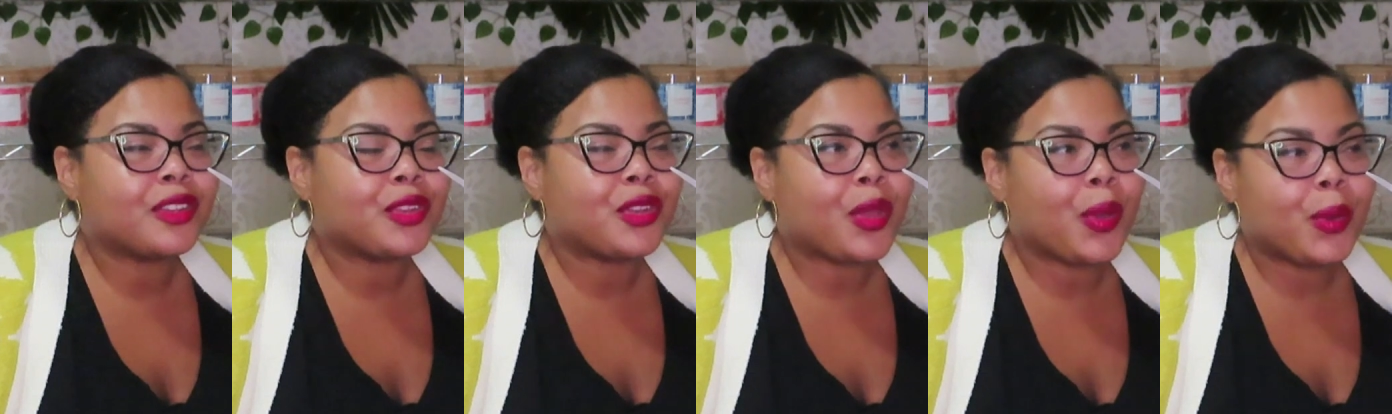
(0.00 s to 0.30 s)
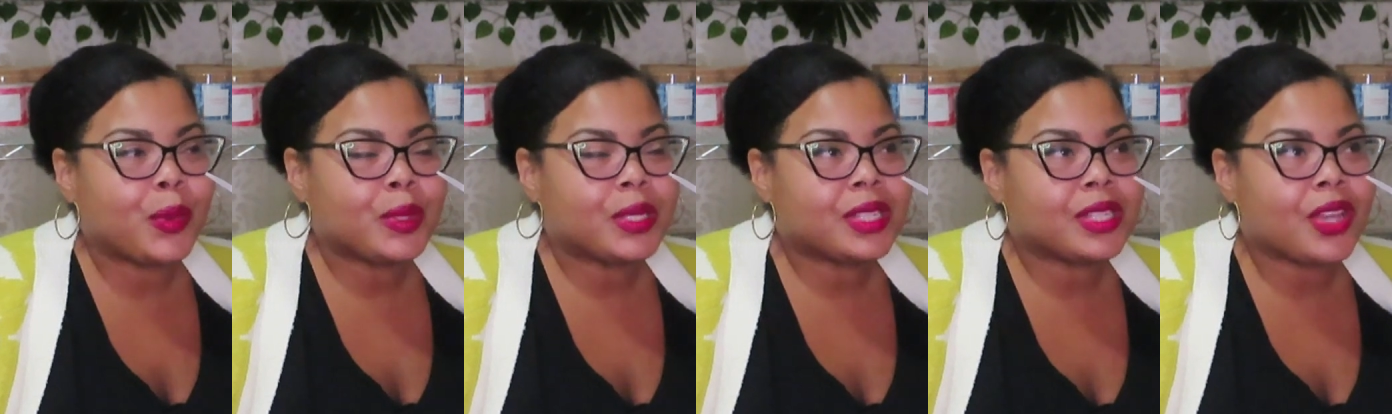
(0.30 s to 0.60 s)

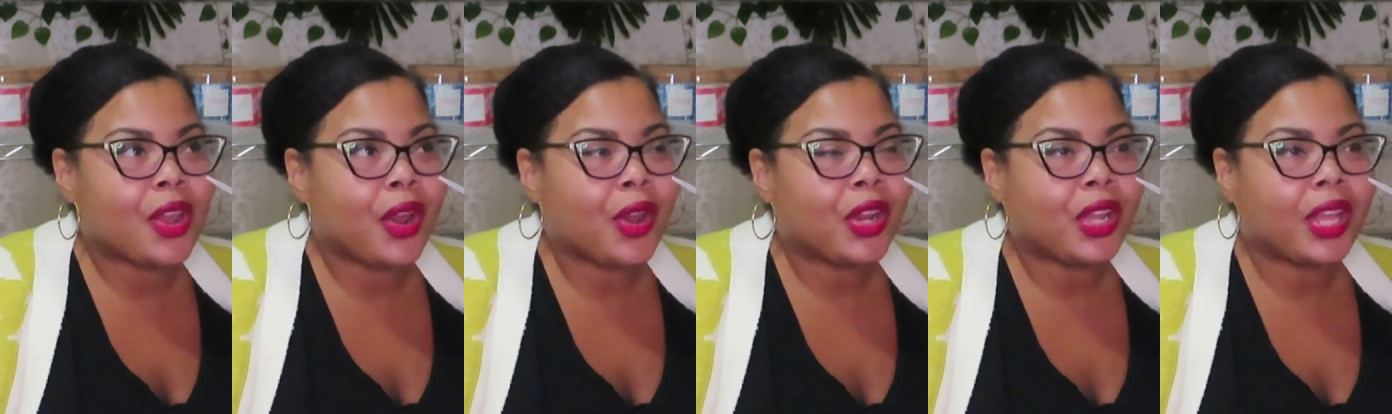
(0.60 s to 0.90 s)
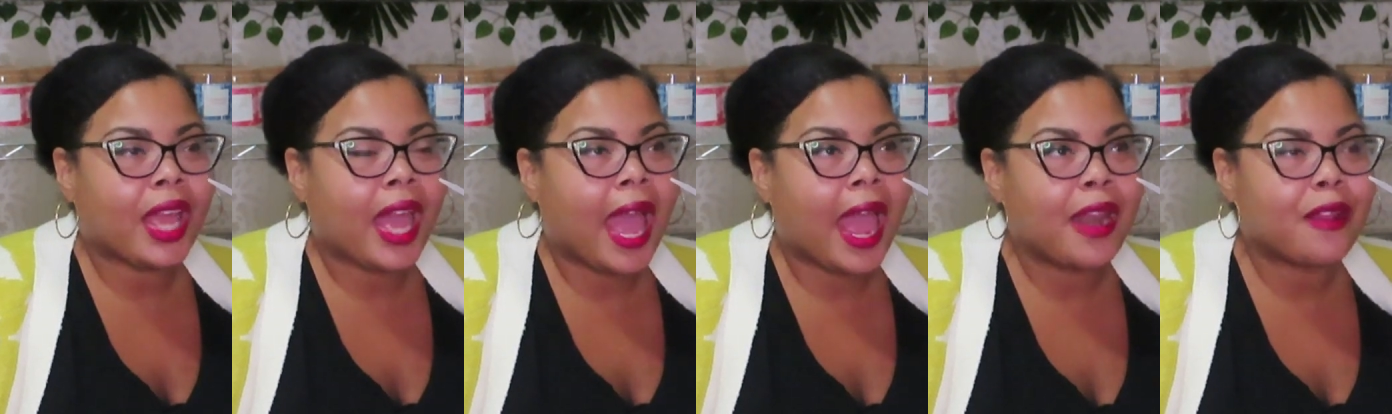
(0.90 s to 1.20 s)
notes are
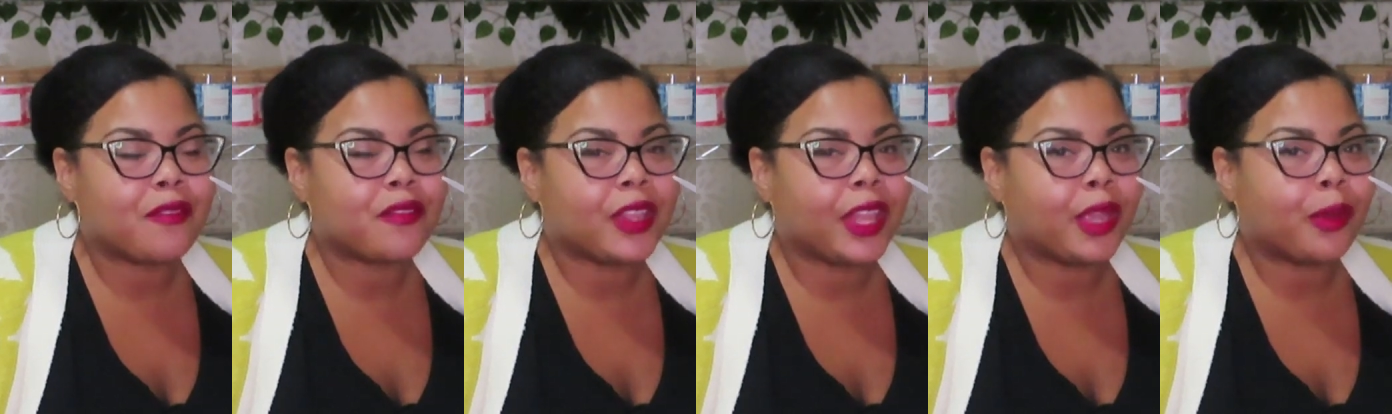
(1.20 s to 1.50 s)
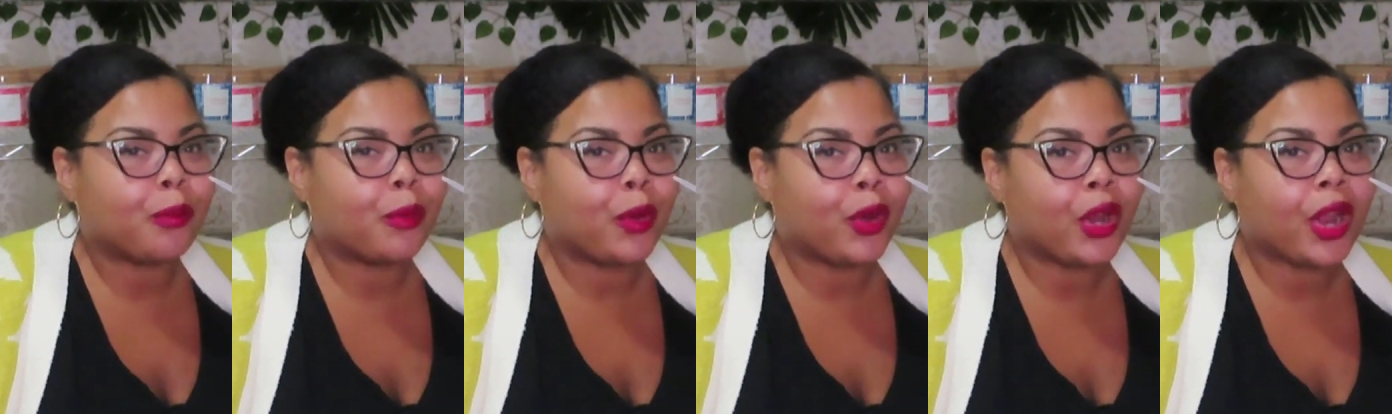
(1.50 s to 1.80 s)
kind of
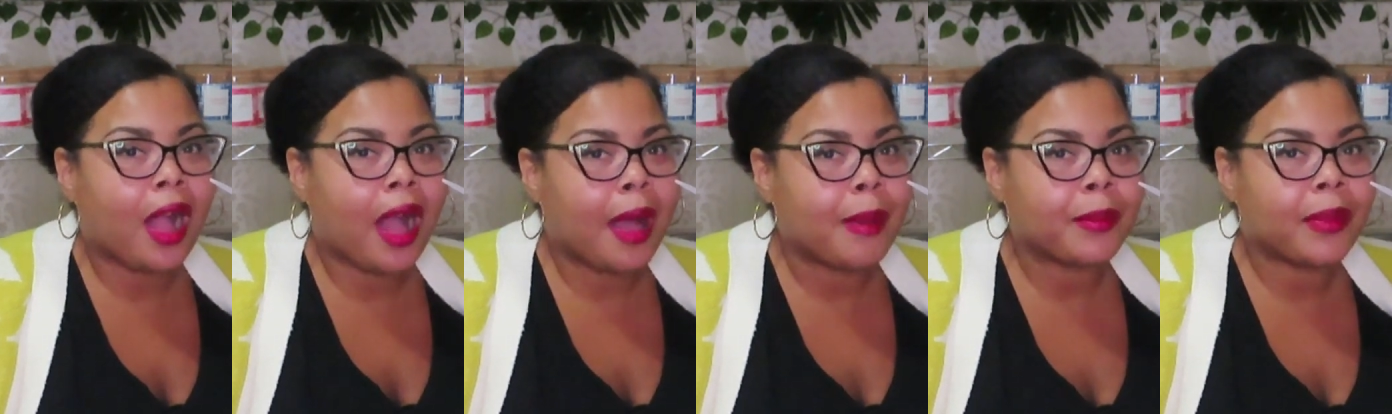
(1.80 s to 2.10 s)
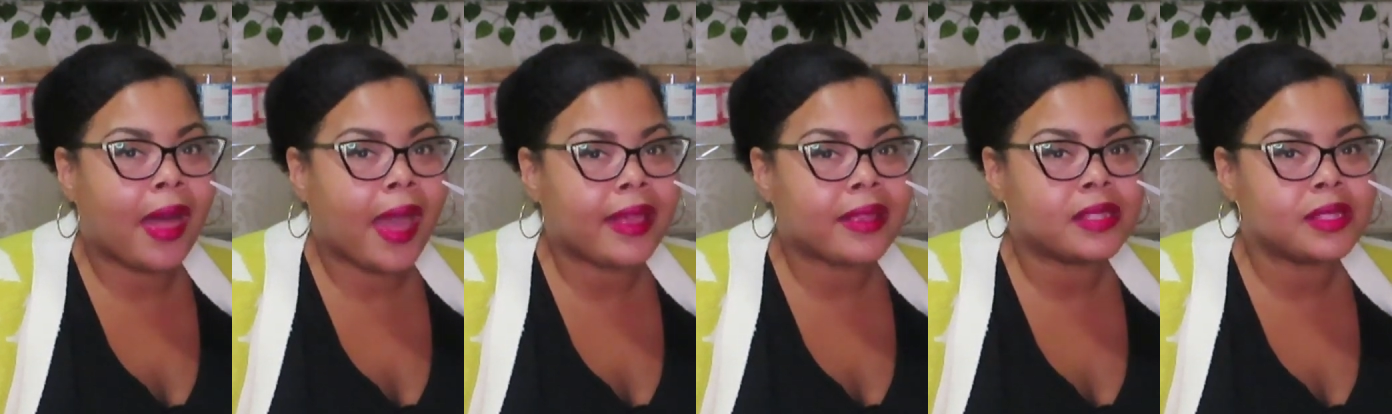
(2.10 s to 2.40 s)
like more
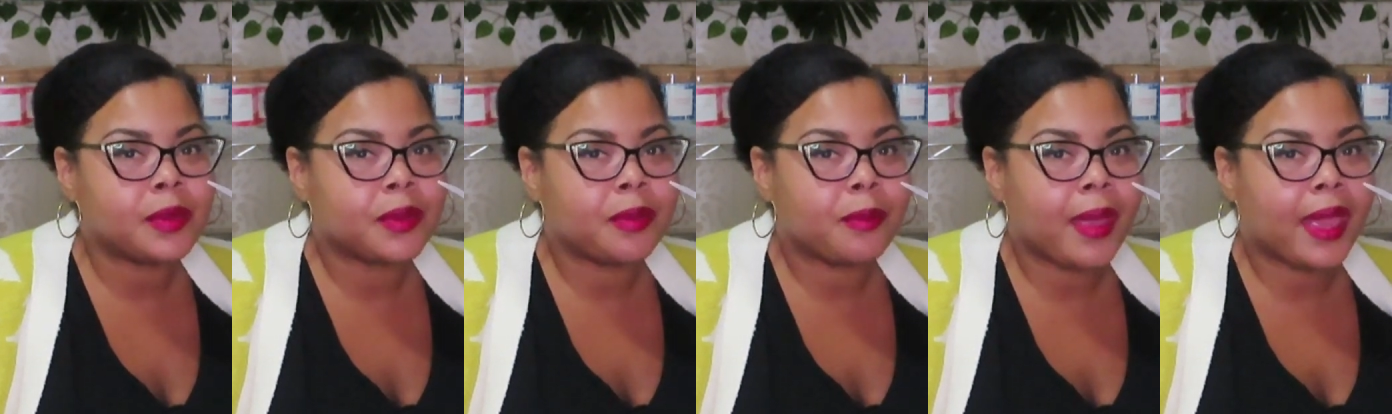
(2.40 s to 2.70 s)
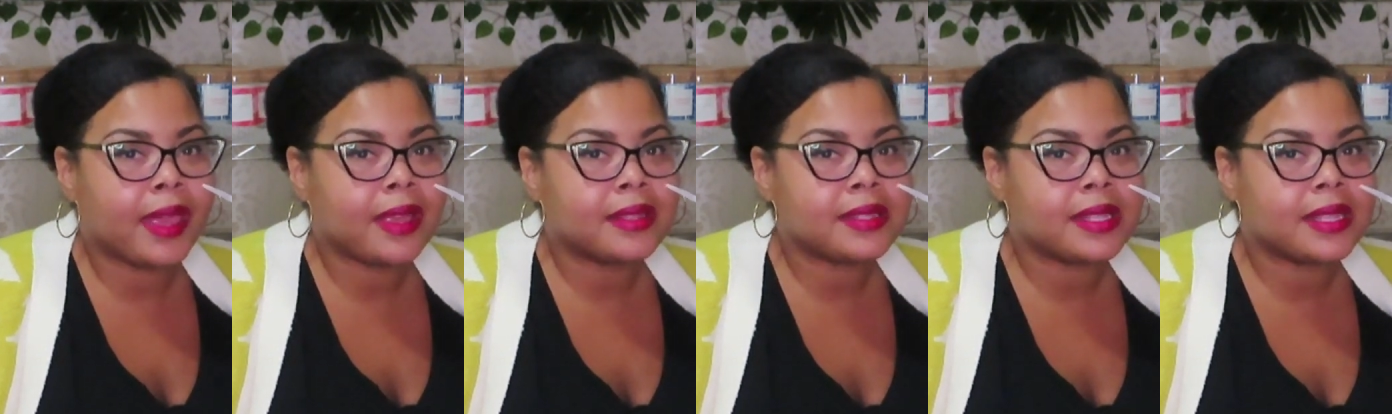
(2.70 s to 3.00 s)
complex with
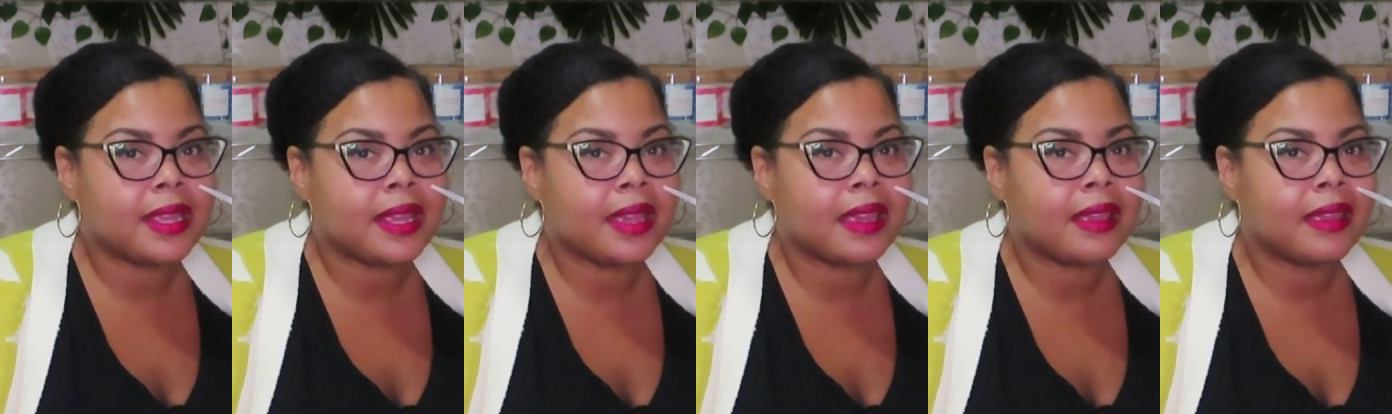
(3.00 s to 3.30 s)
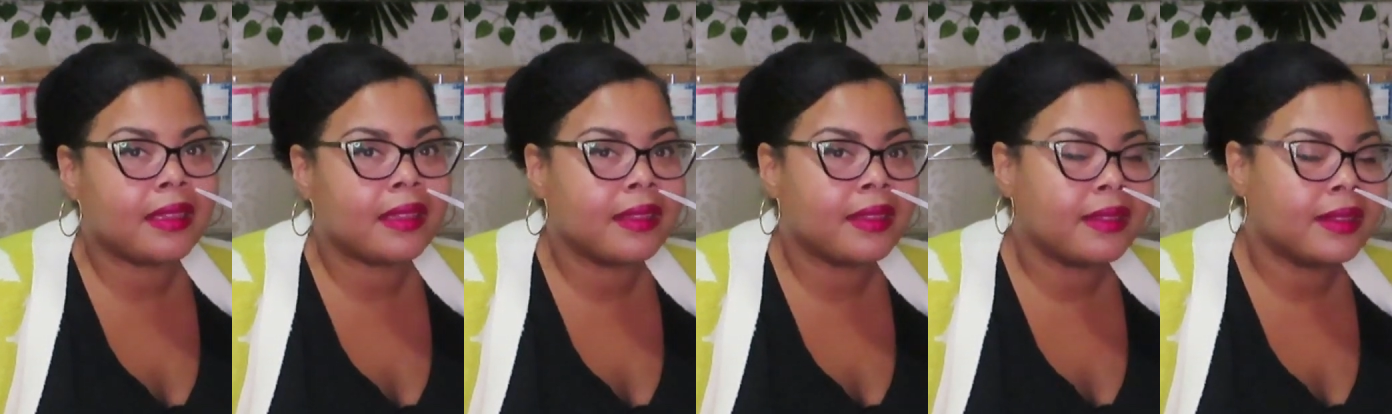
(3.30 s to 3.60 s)
Makesy.